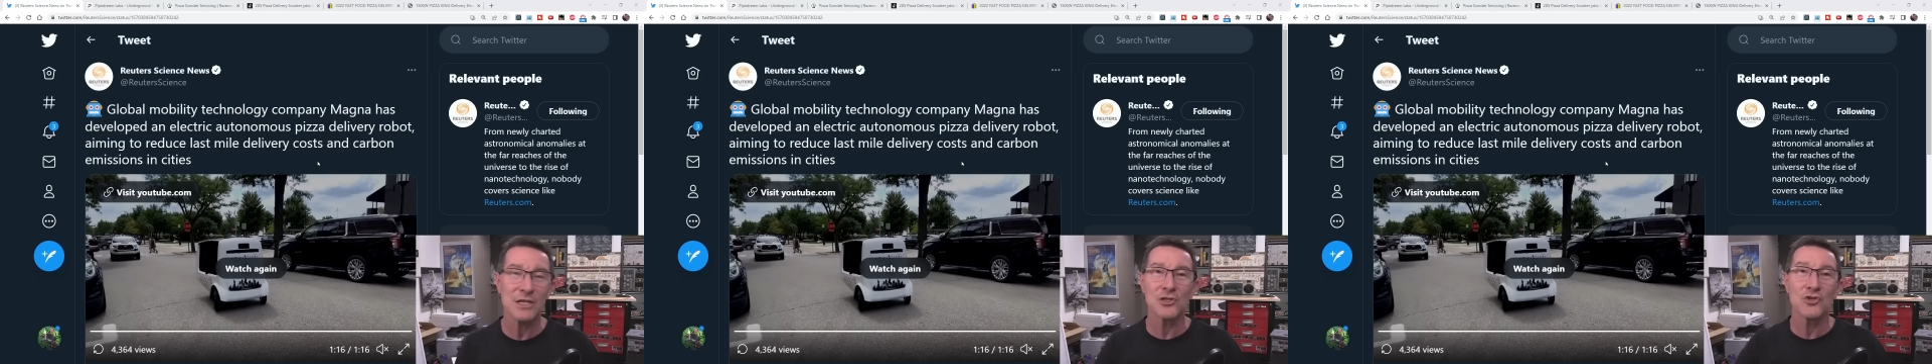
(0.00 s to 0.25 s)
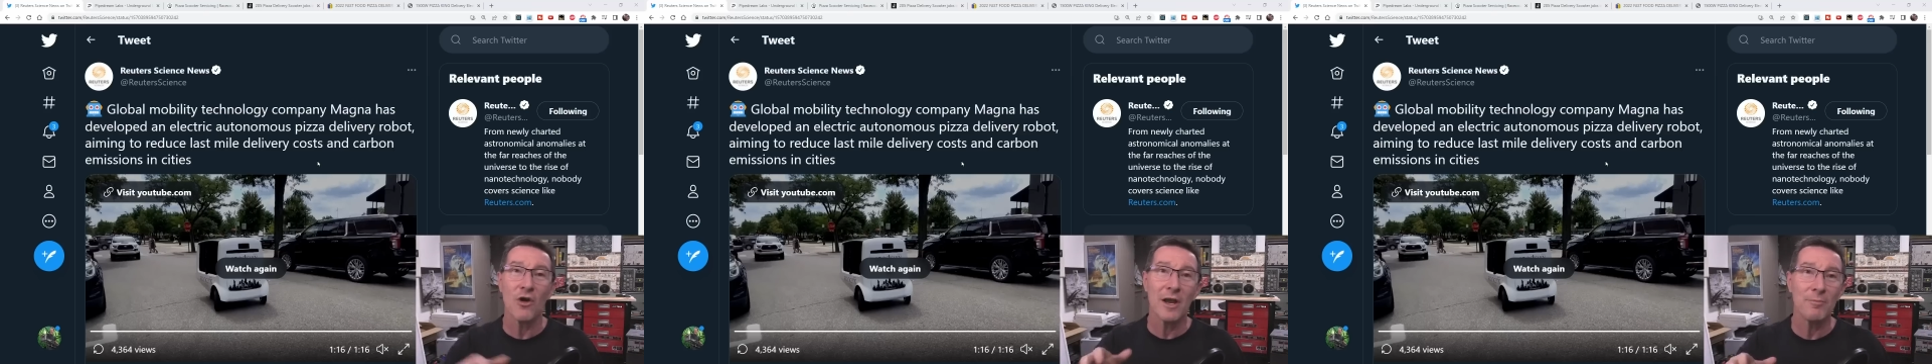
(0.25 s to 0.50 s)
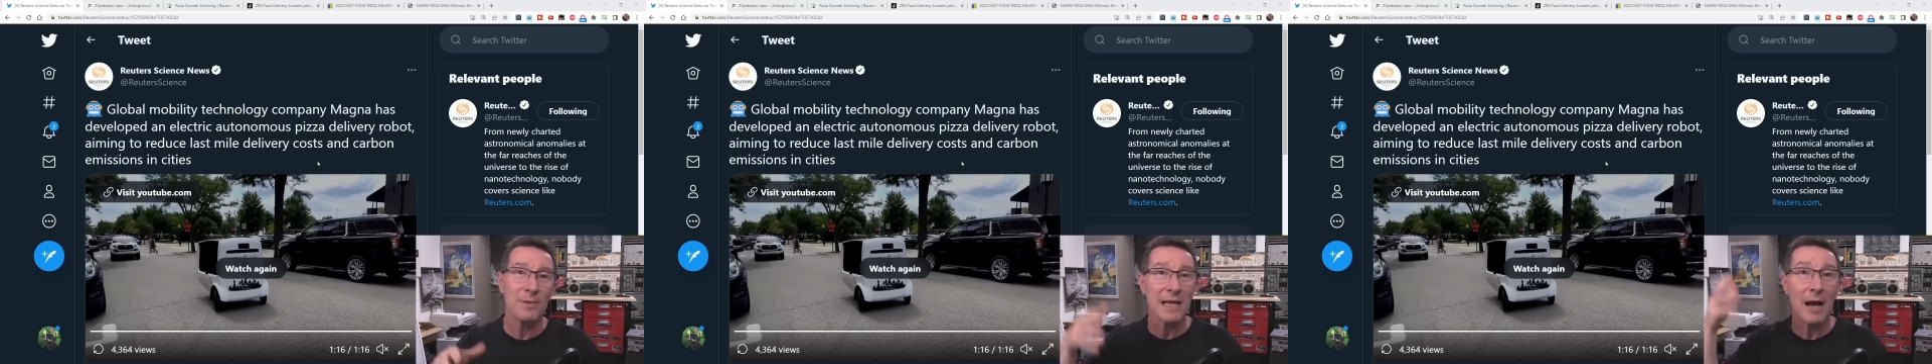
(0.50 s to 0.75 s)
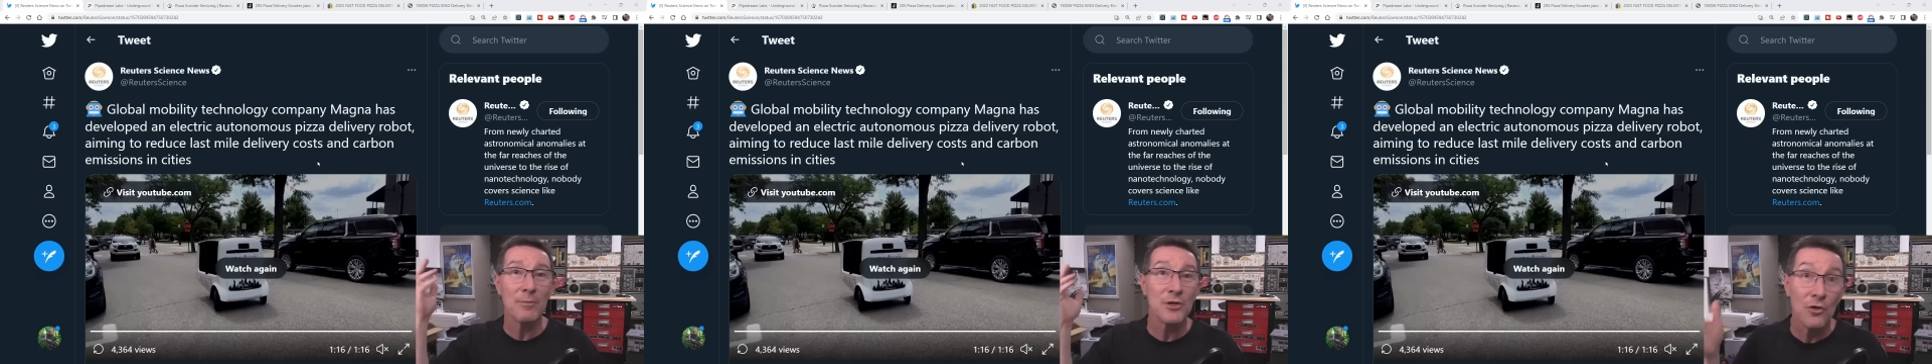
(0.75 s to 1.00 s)
that trying to
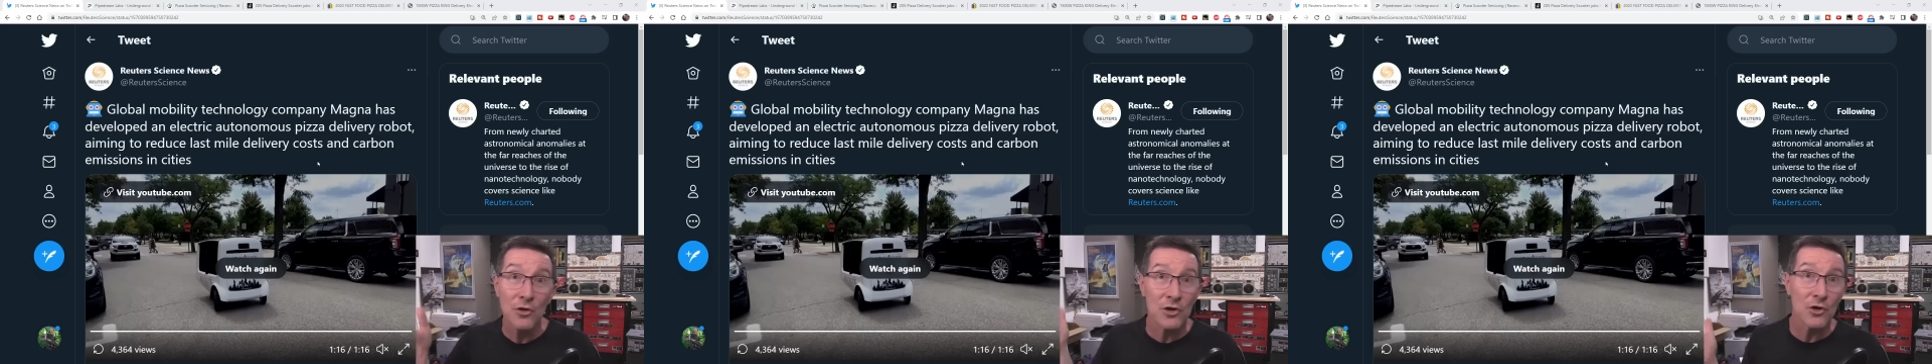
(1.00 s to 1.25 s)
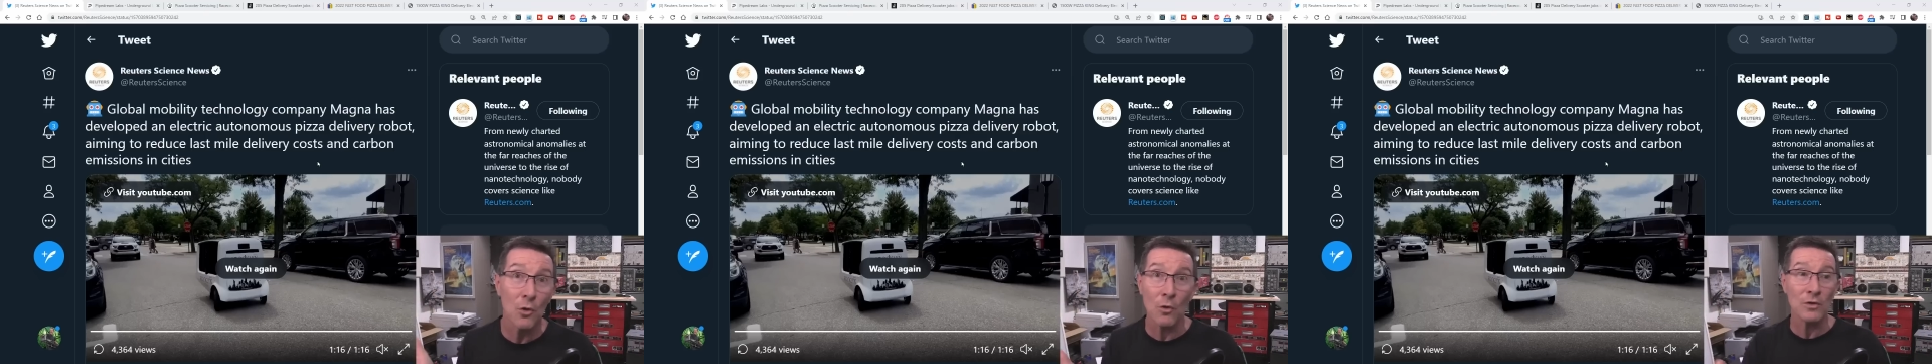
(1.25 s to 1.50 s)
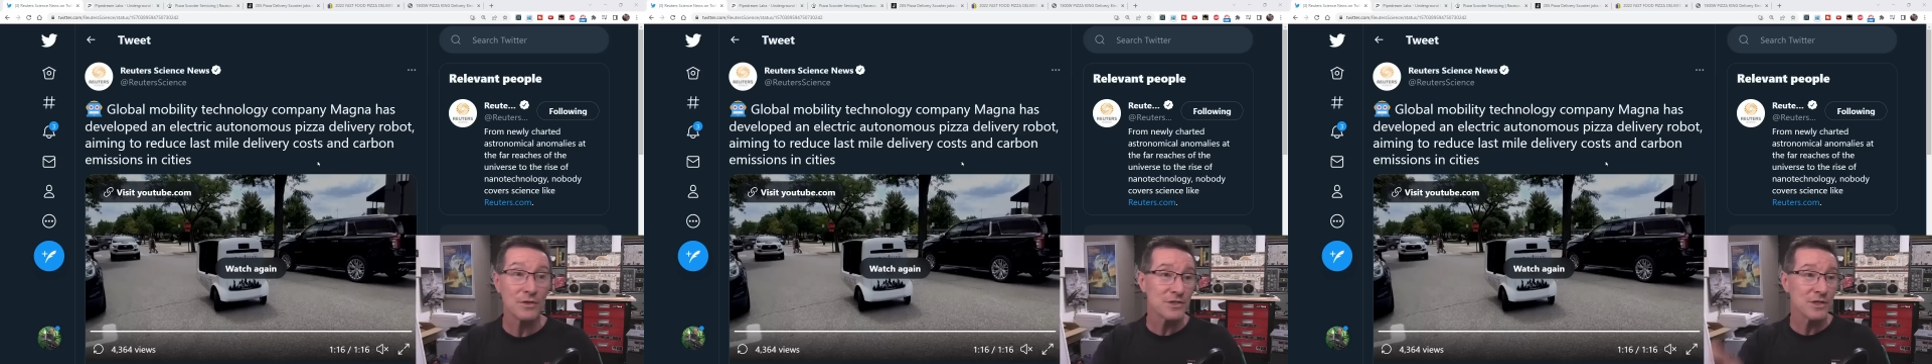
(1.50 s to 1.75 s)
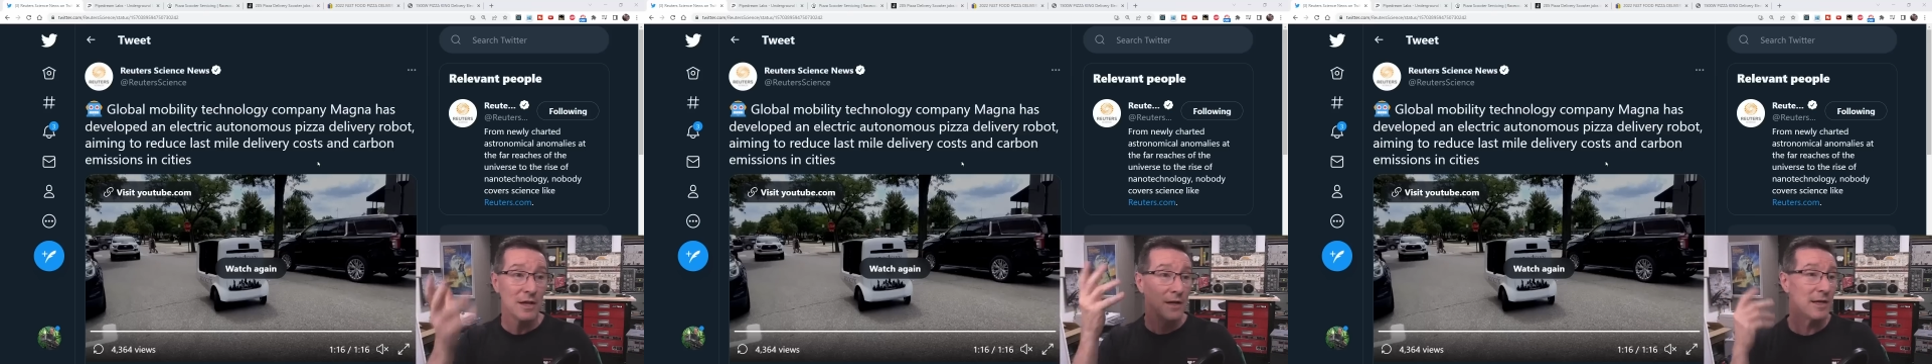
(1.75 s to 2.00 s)
become unicorns,